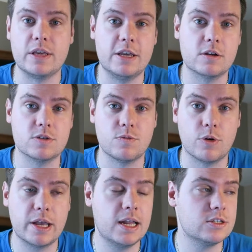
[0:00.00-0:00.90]
in Gears of
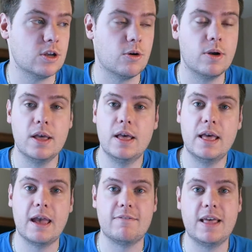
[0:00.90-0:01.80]
War yet, so
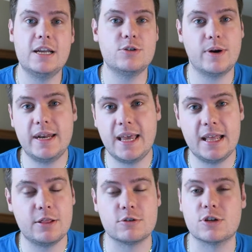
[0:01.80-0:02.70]
if they join
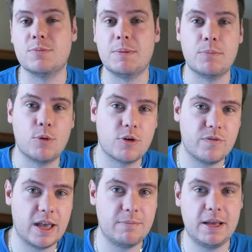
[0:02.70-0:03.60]
in, there's going to be more
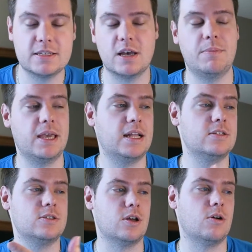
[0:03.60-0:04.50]
fan base coming
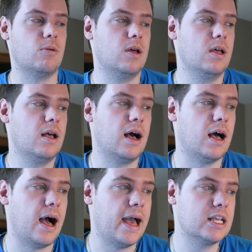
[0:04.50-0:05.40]
in. So
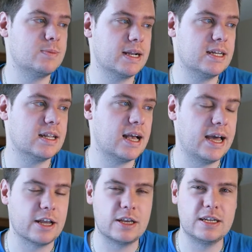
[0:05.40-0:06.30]
I expect it to
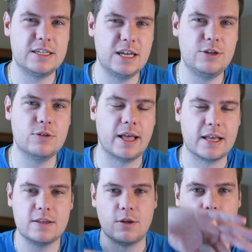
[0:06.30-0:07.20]
kind of continue,
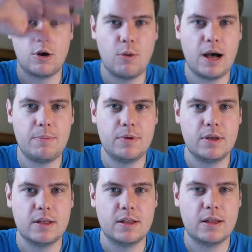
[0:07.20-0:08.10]
like, you know, go up,
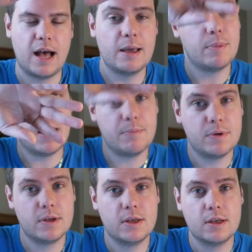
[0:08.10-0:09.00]
hype up,
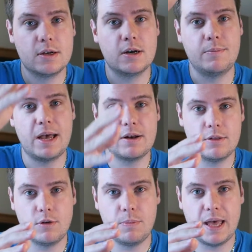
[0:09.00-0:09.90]
come down a
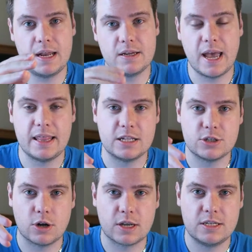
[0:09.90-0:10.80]
little bit, and then
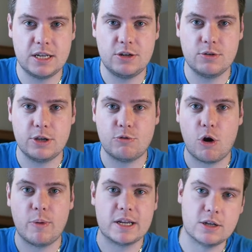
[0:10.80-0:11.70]
start continually
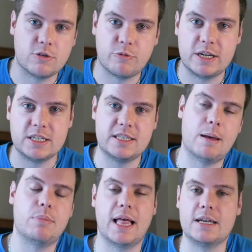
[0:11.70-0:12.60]
growing until it reaches
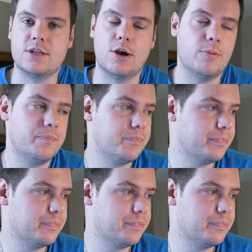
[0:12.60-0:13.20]
that plateau.